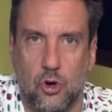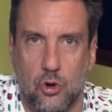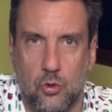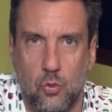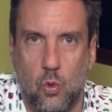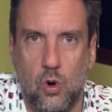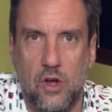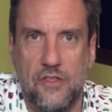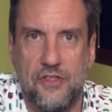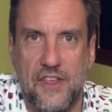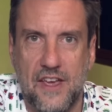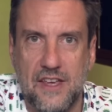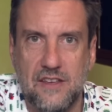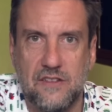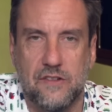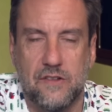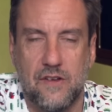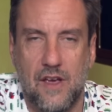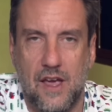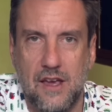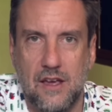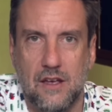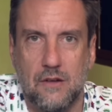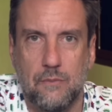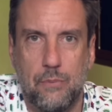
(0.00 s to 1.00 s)
on what they
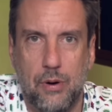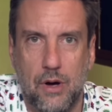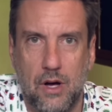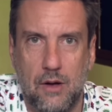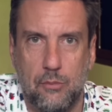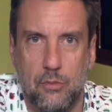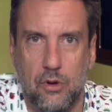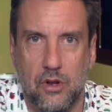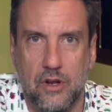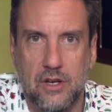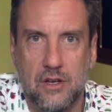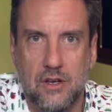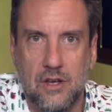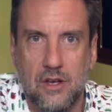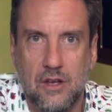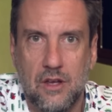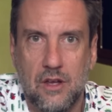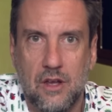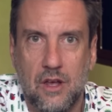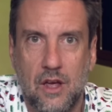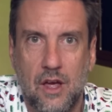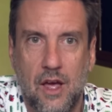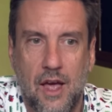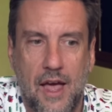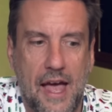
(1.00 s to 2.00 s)
say in public.
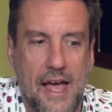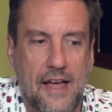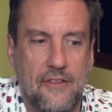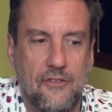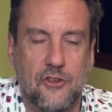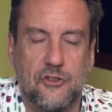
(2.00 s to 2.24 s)
And